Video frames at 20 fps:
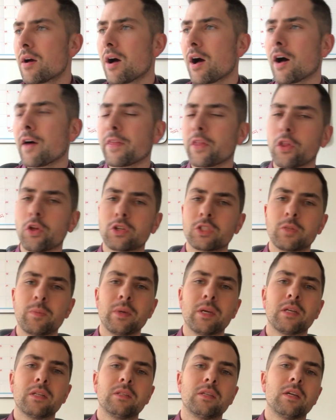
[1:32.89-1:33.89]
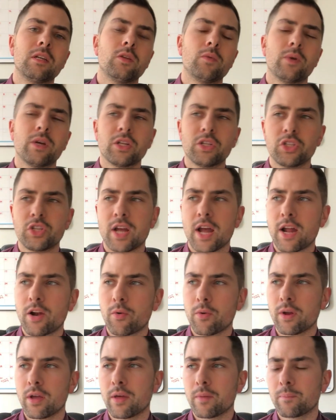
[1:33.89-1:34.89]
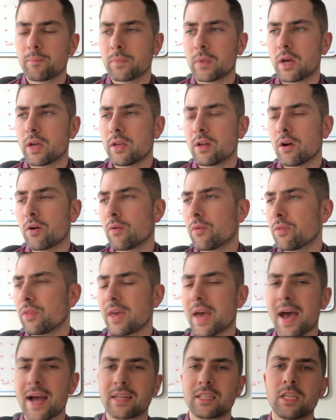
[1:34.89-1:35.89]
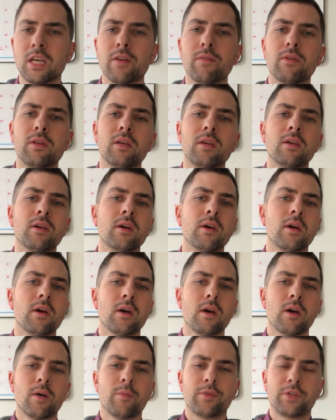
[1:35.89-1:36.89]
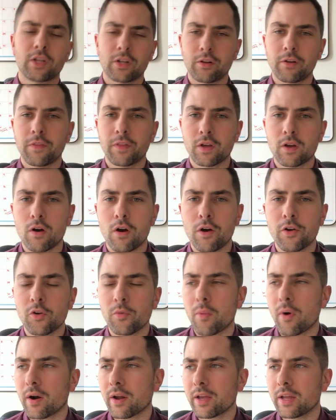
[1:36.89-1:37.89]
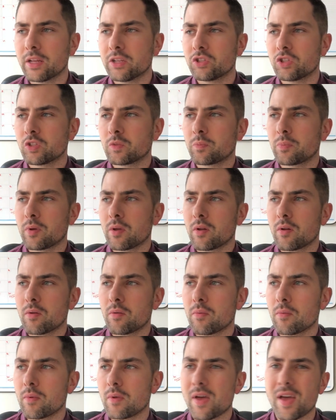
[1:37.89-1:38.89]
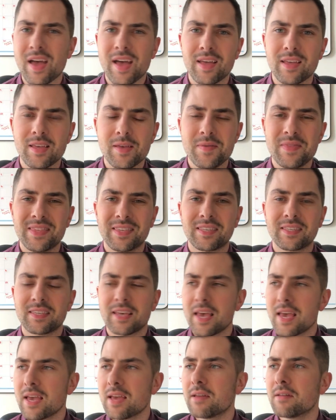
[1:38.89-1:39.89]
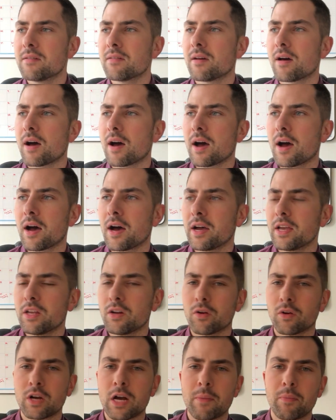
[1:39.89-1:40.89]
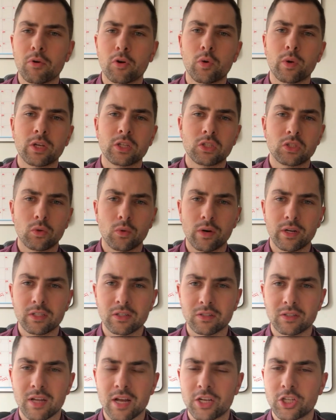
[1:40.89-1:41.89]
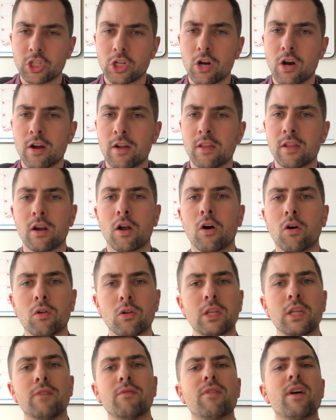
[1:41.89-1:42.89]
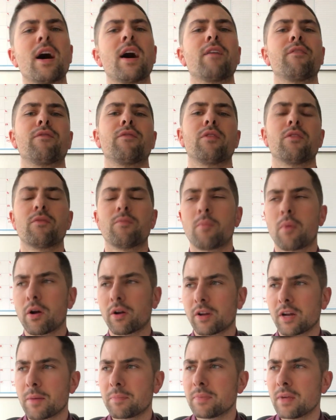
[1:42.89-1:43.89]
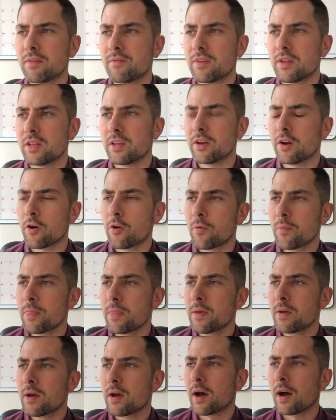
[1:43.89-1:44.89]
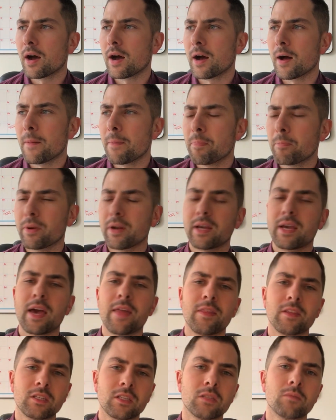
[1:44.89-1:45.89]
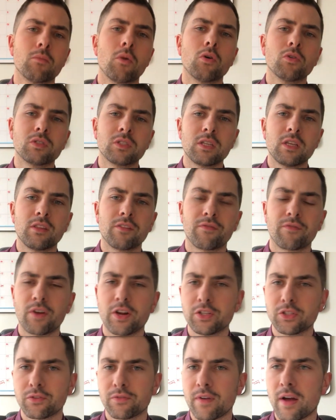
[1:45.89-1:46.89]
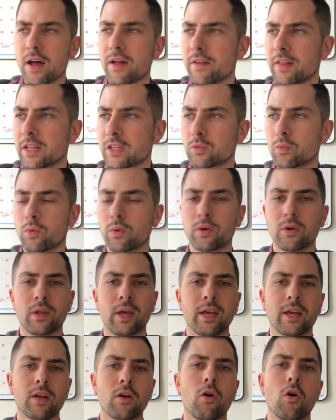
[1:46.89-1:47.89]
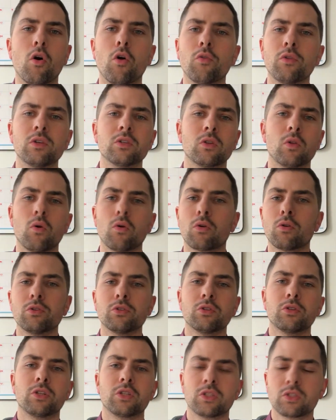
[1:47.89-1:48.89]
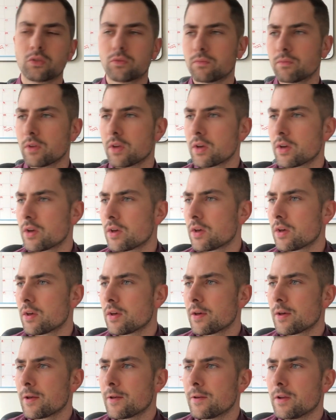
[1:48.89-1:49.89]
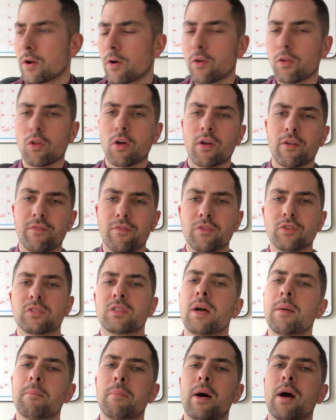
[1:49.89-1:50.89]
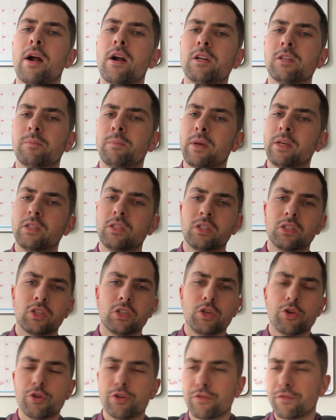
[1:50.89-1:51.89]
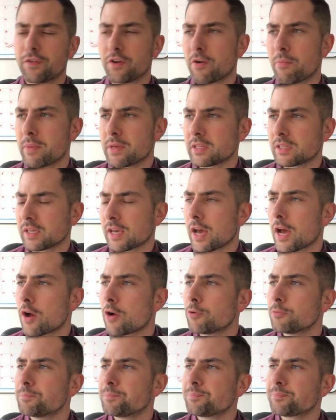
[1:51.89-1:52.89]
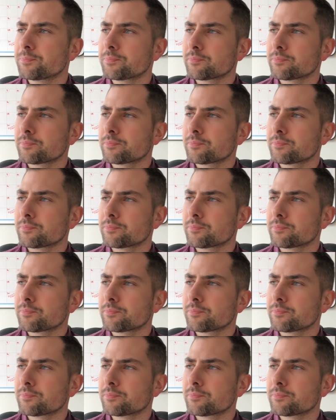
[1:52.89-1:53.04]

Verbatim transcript: Uh, that looks to be continuing in January, and you know the activity, particularly in the condo market, has just been insane. Uh, you know, a couple quick stories I'll touch on, and then I'll leave that for the market update video. Um, but again, this is mostly in the Fraser Valley. That's where like all these locals are just, you know, a lot of first-time buyers. Basically, just a huge fear of missing out.